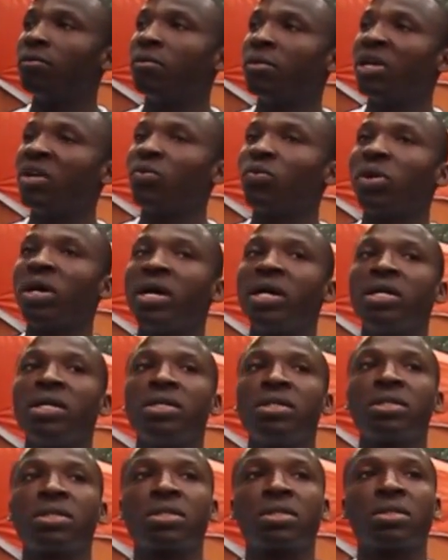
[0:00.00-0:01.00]
in
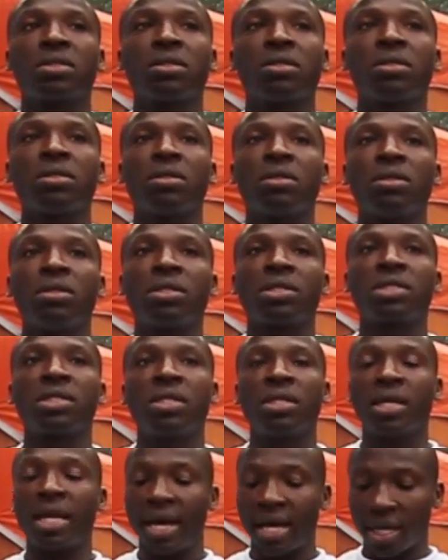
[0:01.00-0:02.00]
ways you
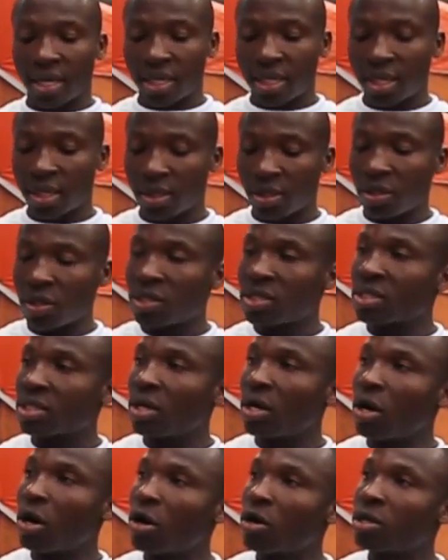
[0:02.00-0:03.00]
seen like those
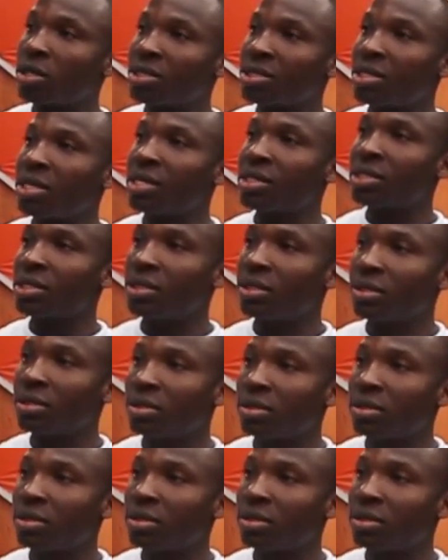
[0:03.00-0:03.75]
organizations